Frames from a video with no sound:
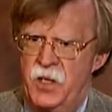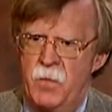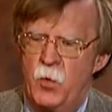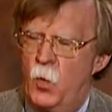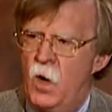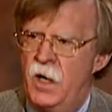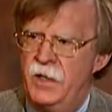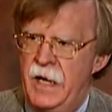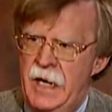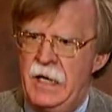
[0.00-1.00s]
Number
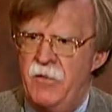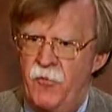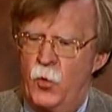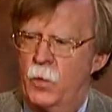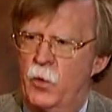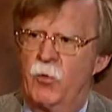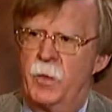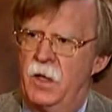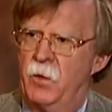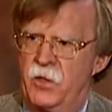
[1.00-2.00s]
one, to any former
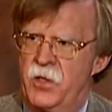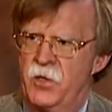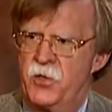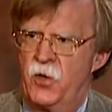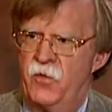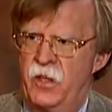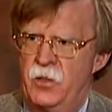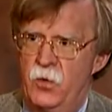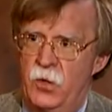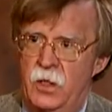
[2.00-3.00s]
republics of the Soviet
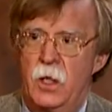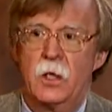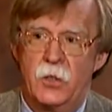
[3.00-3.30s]
Union,